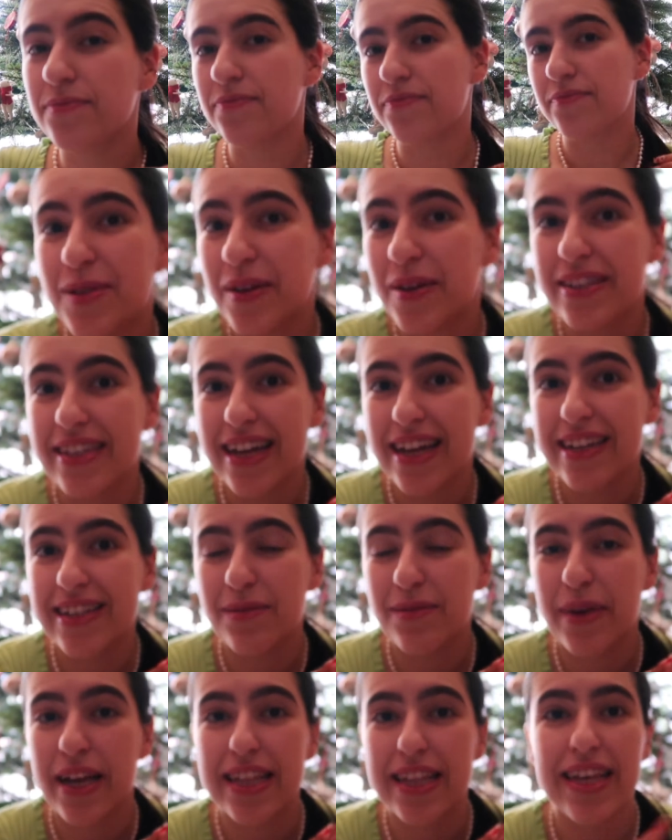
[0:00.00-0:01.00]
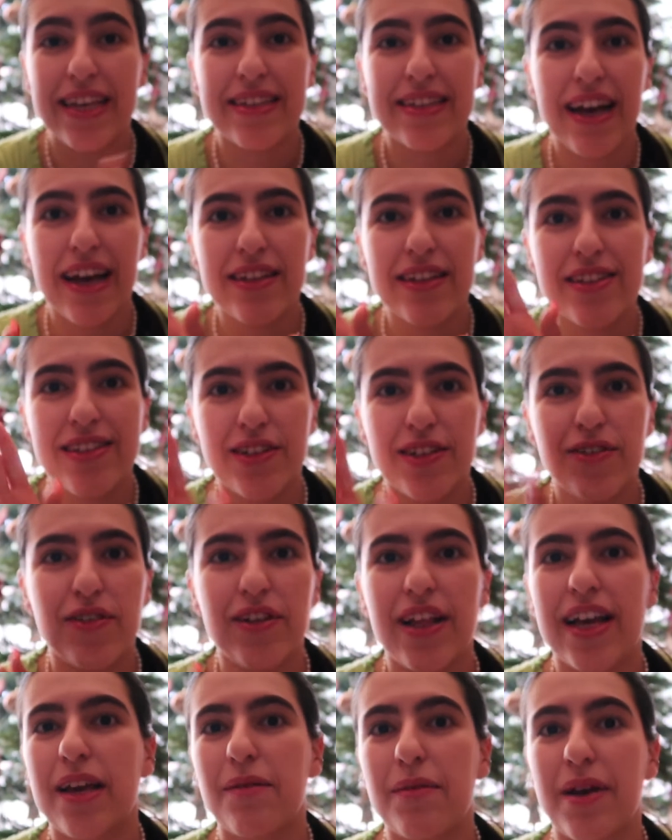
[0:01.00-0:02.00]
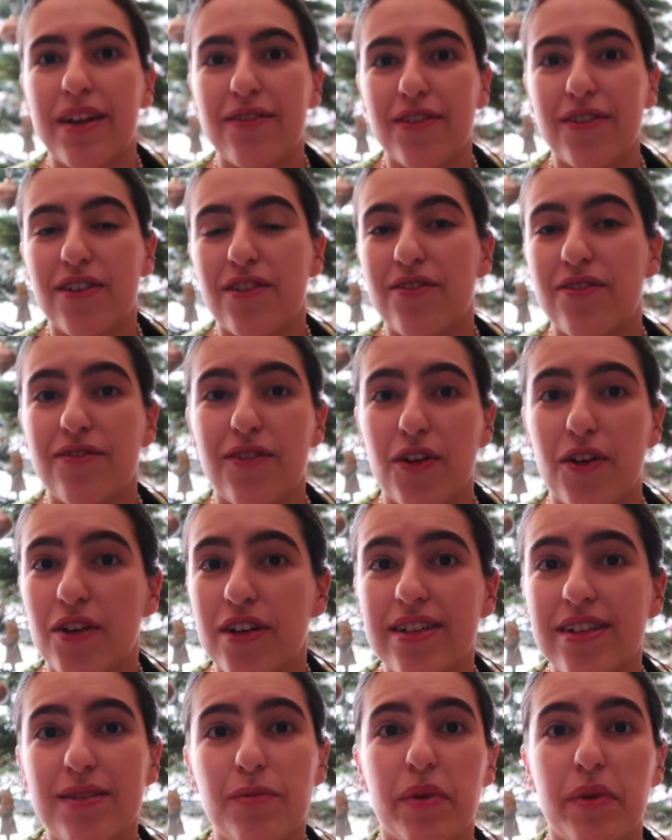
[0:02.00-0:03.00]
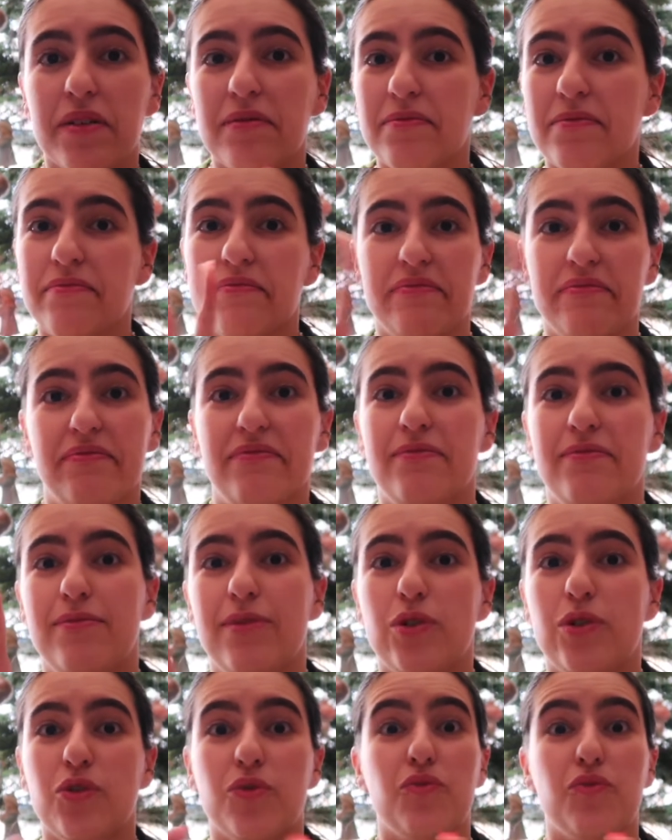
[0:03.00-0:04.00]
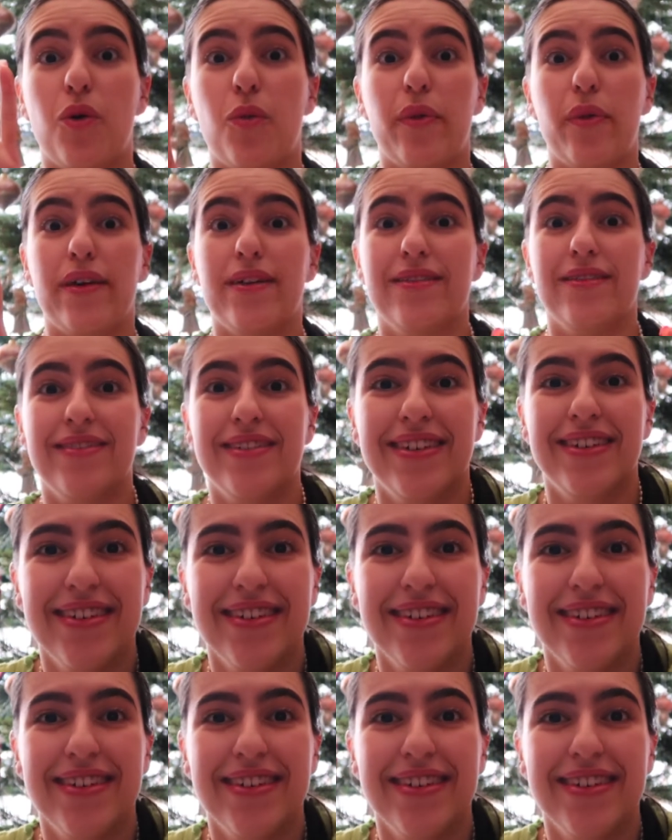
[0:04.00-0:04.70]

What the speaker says: So excited to make these. I still feel like I'm out of focus, but we'll just roll with it.